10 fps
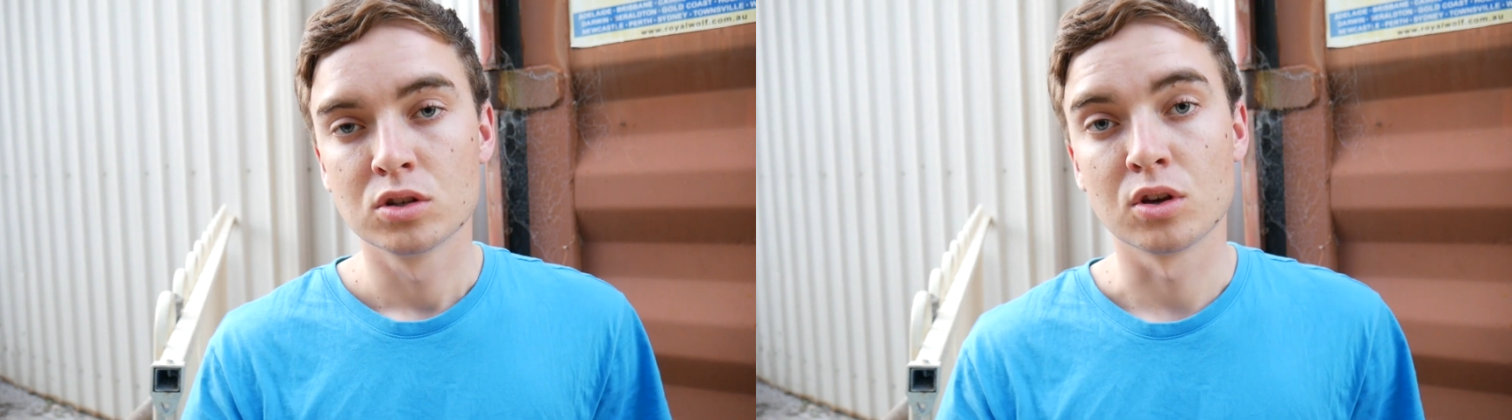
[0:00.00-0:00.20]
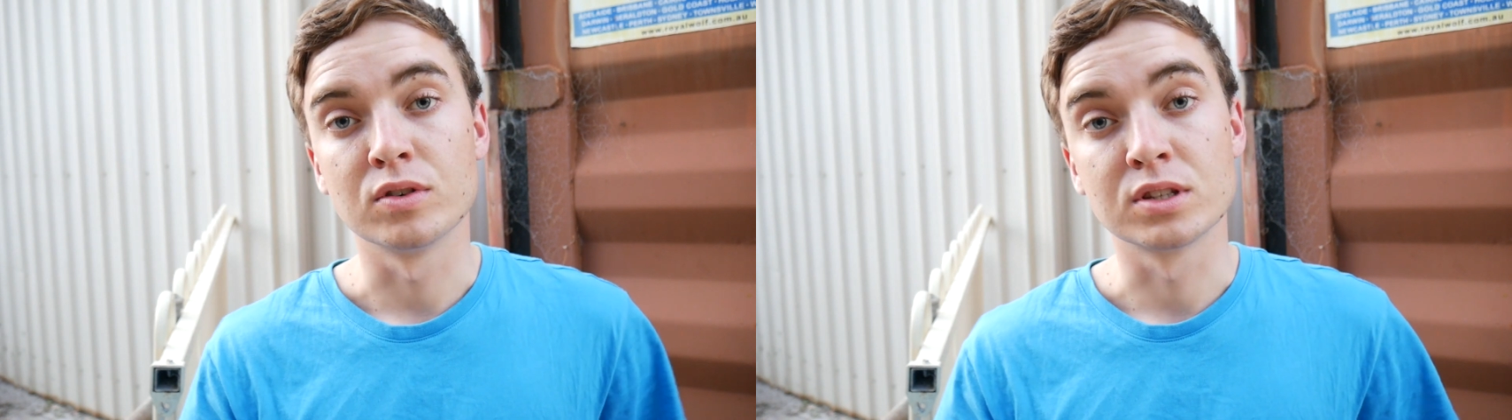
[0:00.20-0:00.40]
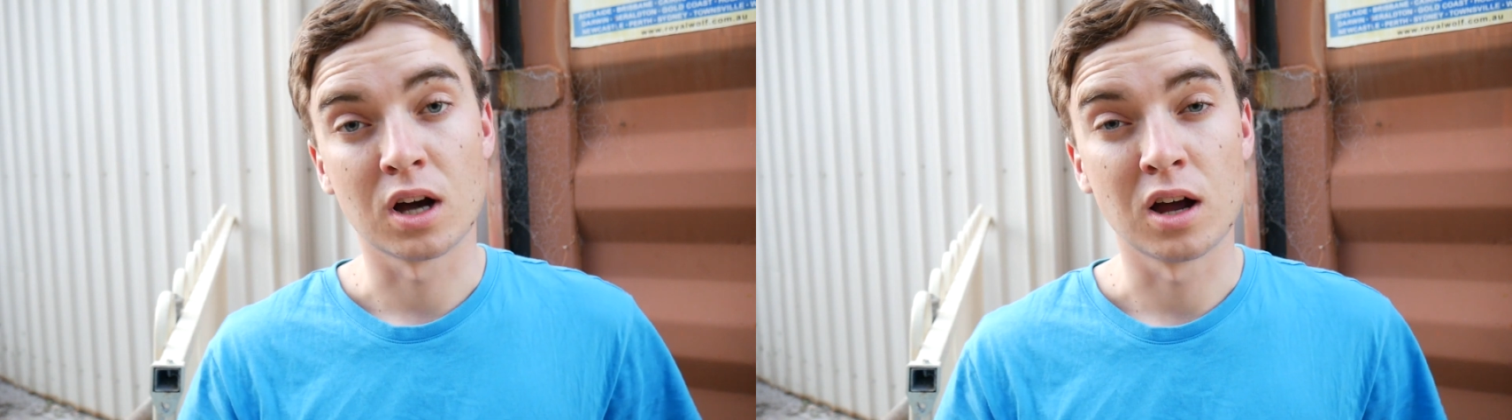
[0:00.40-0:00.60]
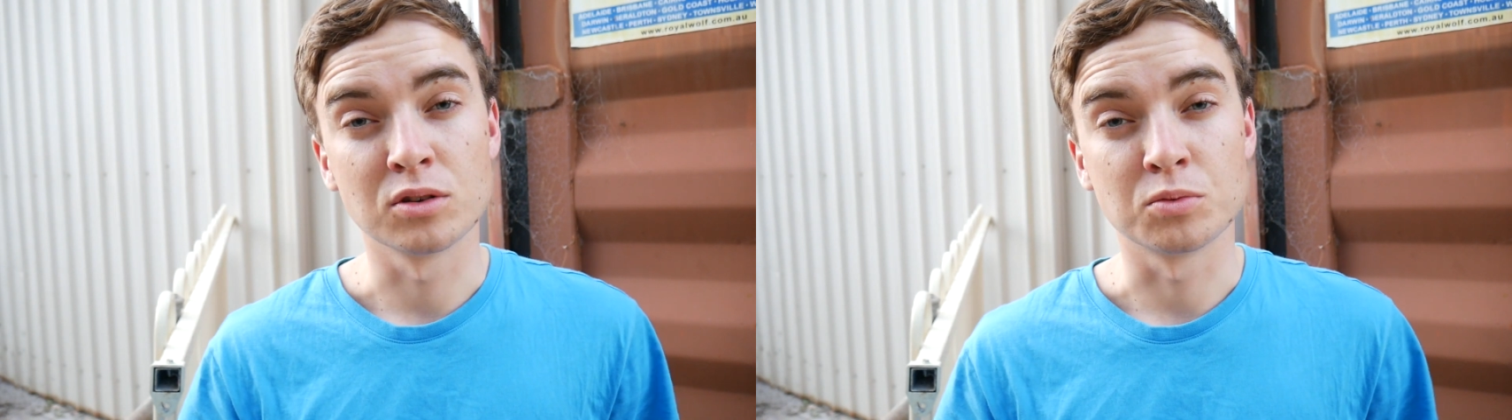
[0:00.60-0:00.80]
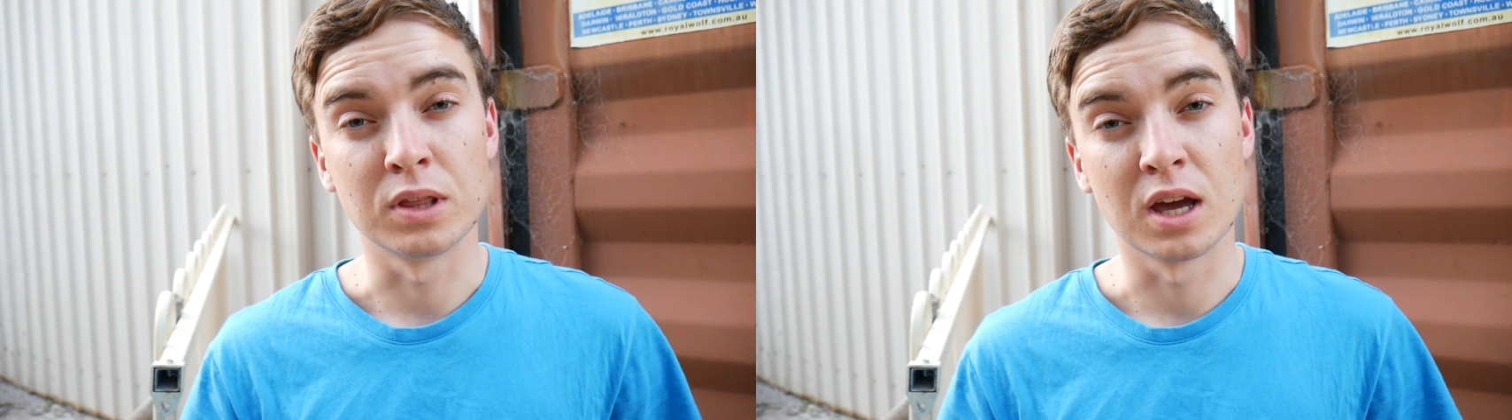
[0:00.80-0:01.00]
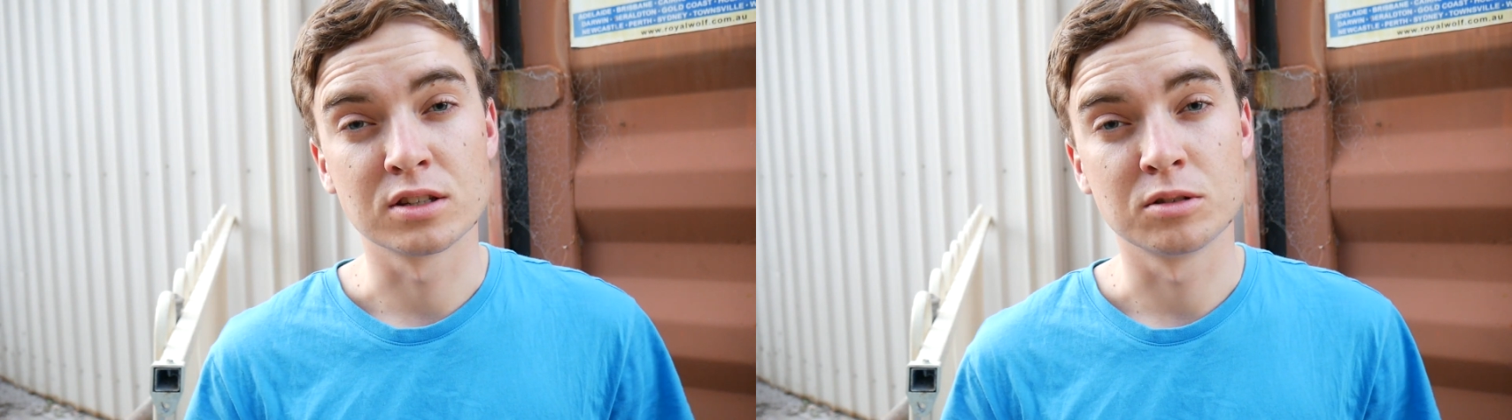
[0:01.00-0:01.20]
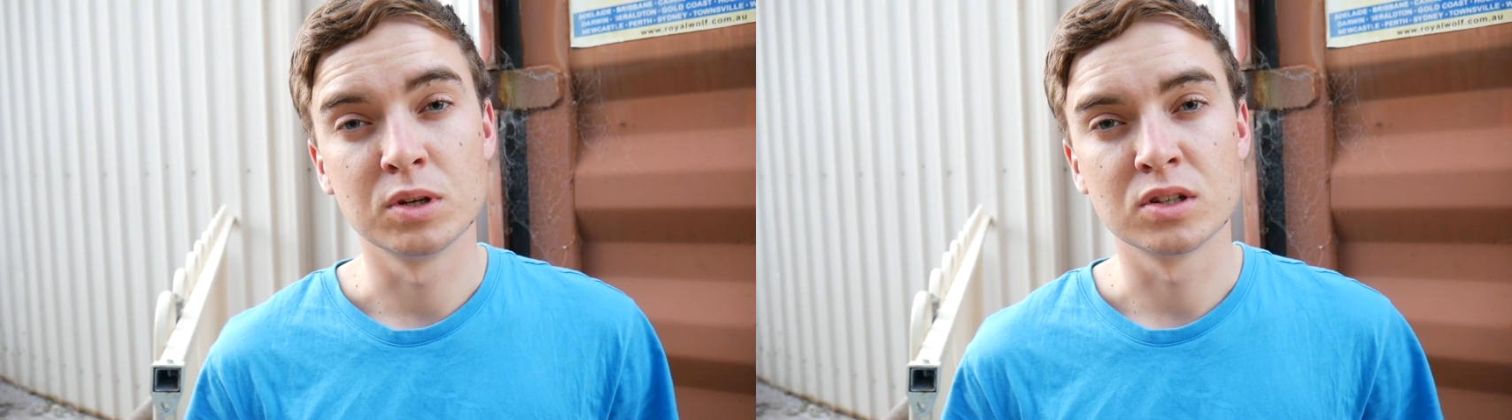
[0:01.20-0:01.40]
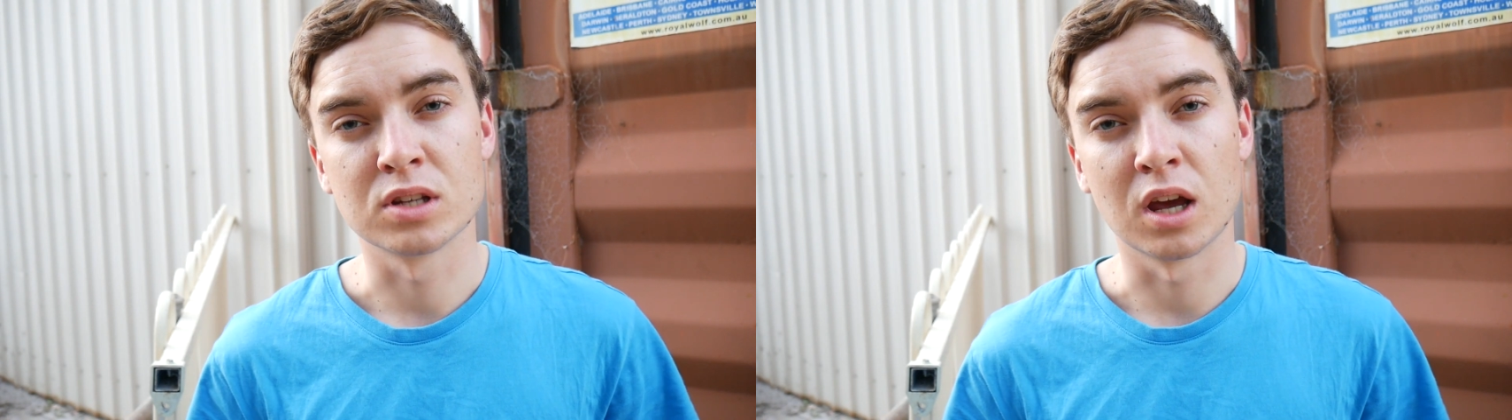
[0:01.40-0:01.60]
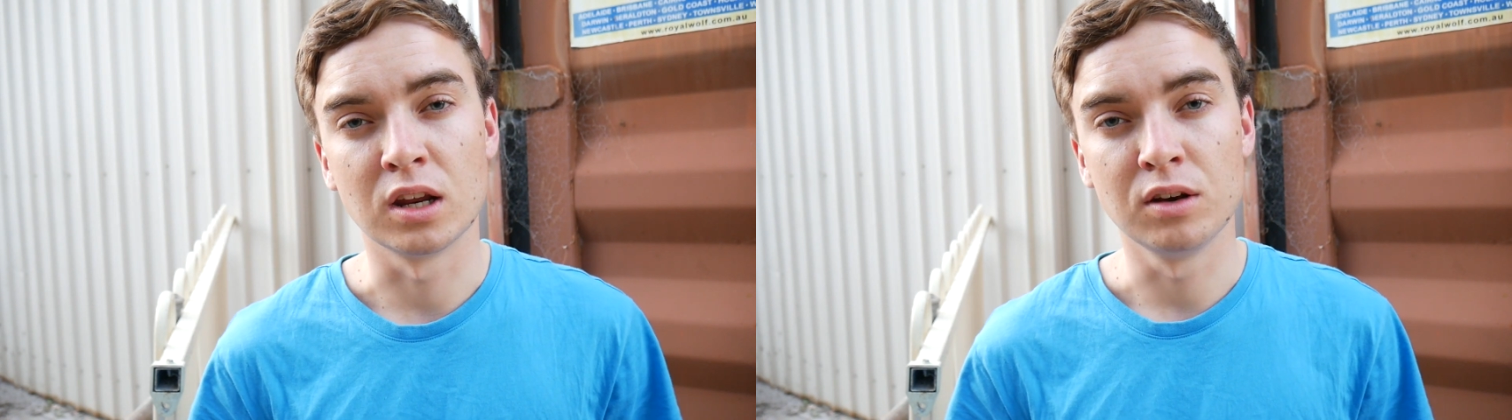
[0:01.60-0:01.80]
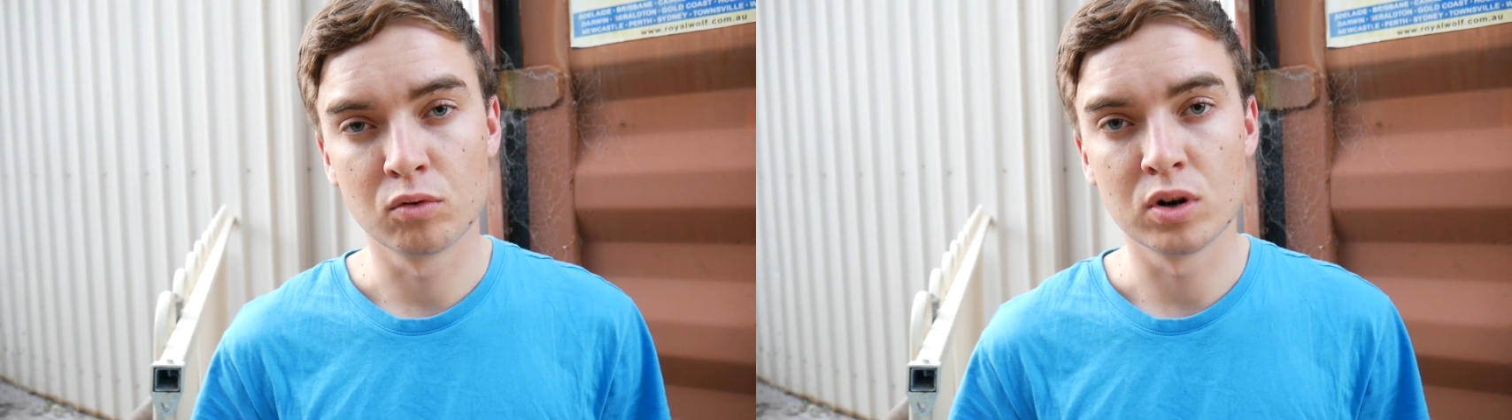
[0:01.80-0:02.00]
So for starters, with estimates and
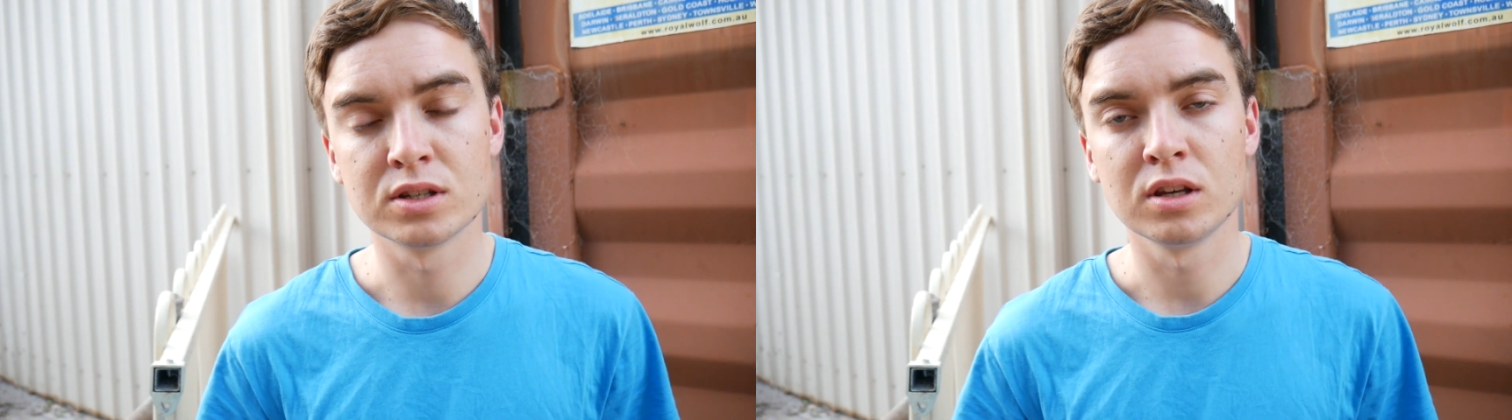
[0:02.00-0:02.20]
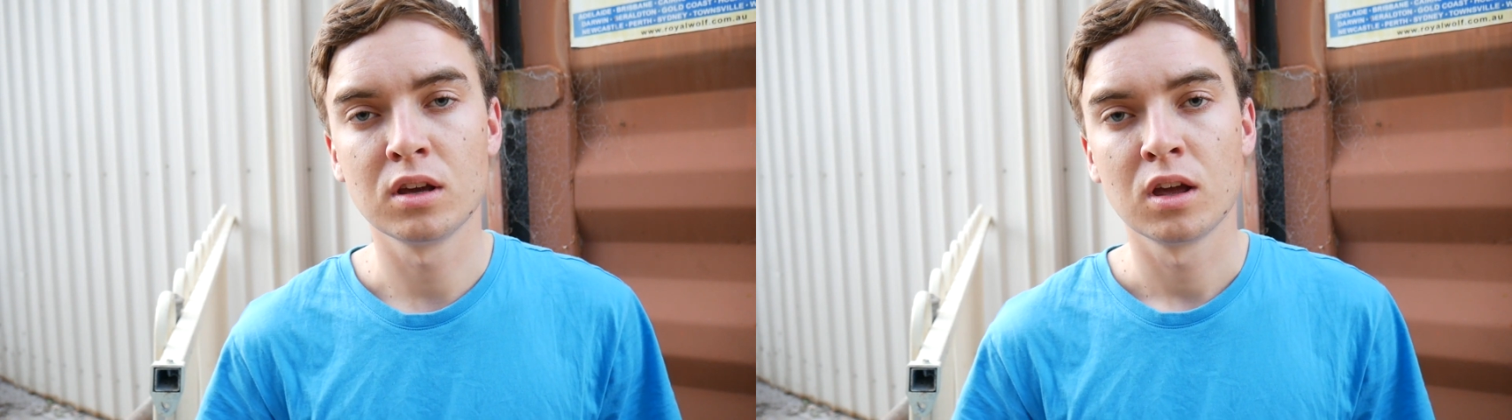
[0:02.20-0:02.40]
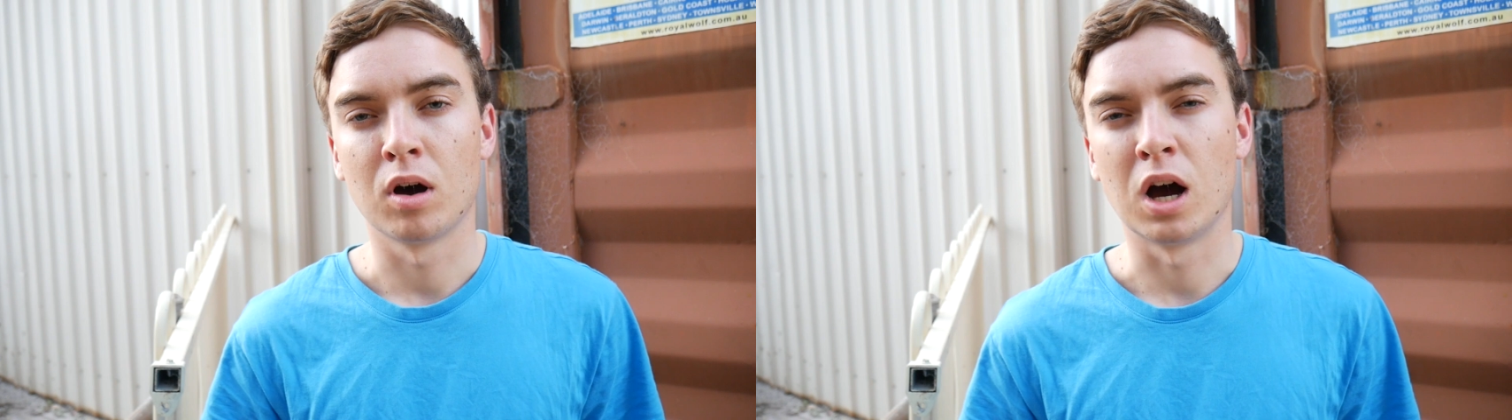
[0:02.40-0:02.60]
invoicing,